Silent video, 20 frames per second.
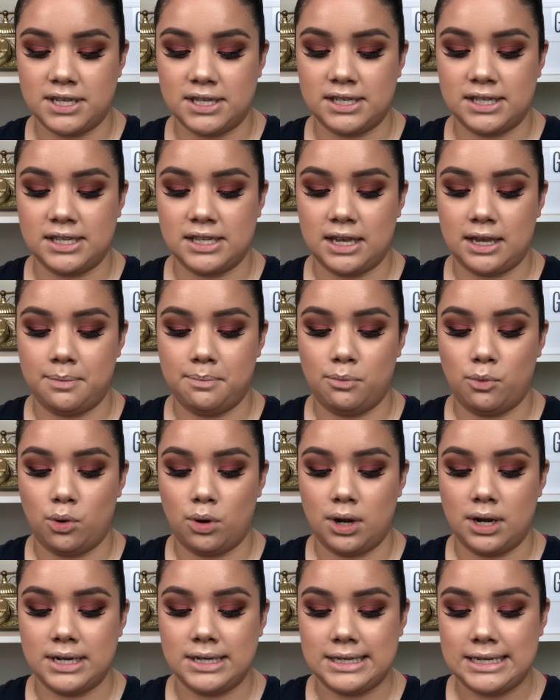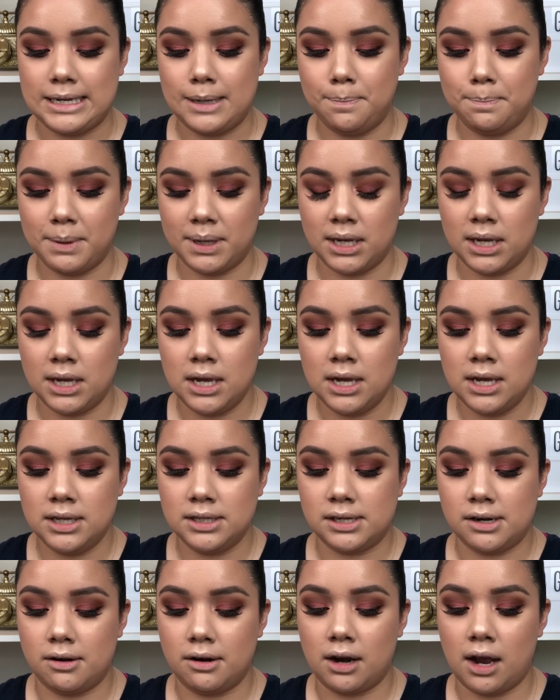This is a more deep
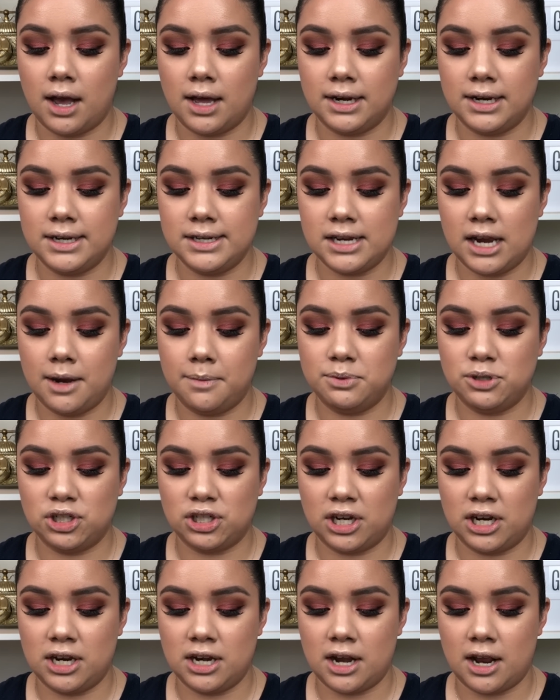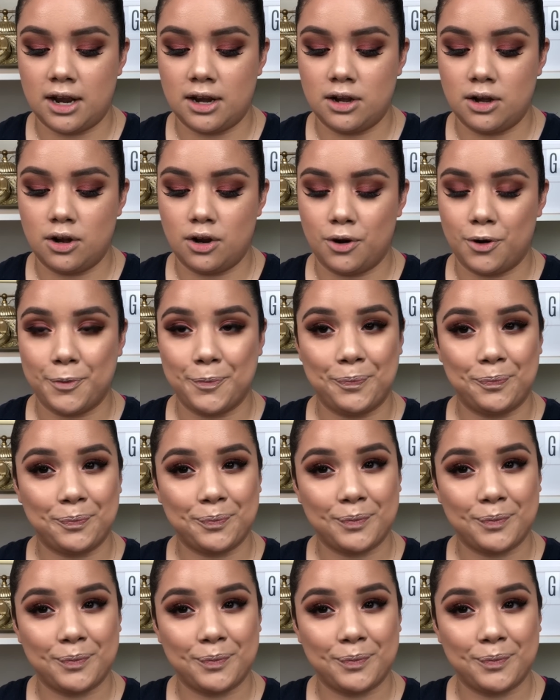terracotta type shade. I know,